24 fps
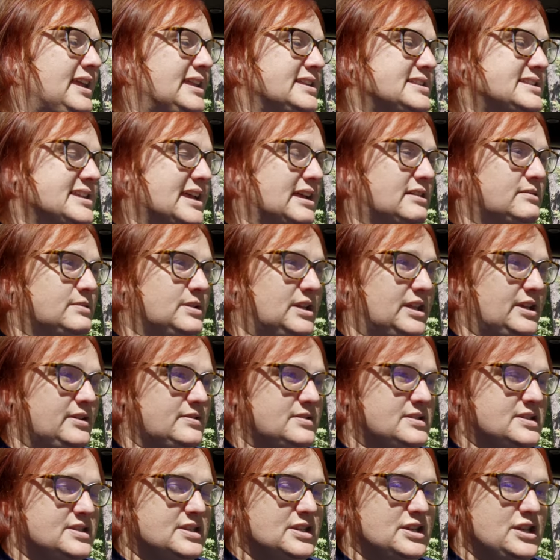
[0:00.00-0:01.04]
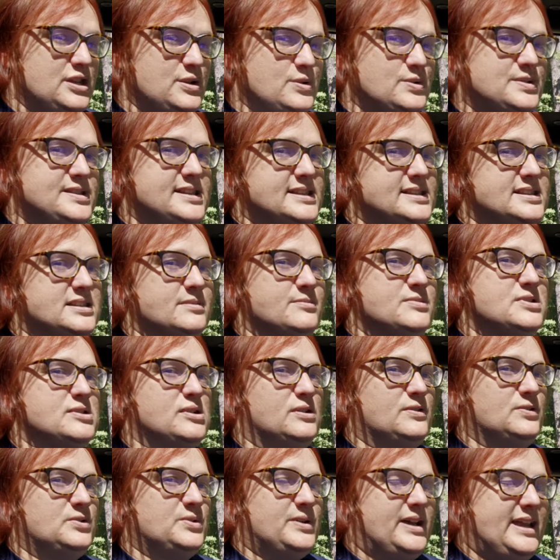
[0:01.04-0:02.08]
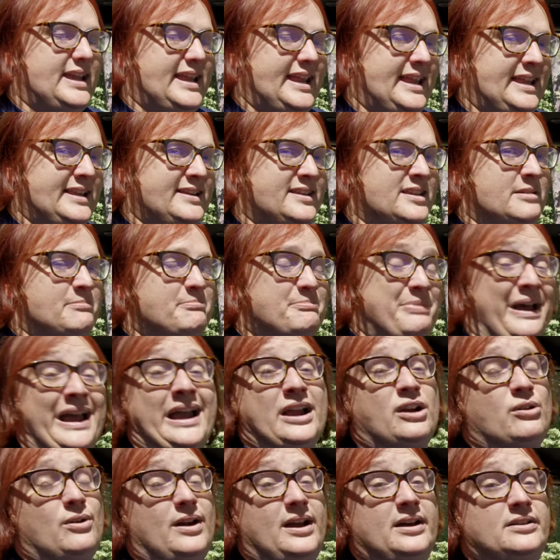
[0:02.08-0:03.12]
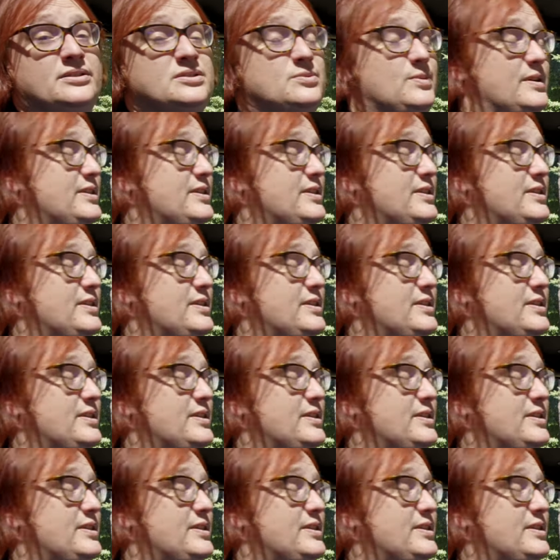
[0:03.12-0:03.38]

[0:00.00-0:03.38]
it downloads the new system software in the background,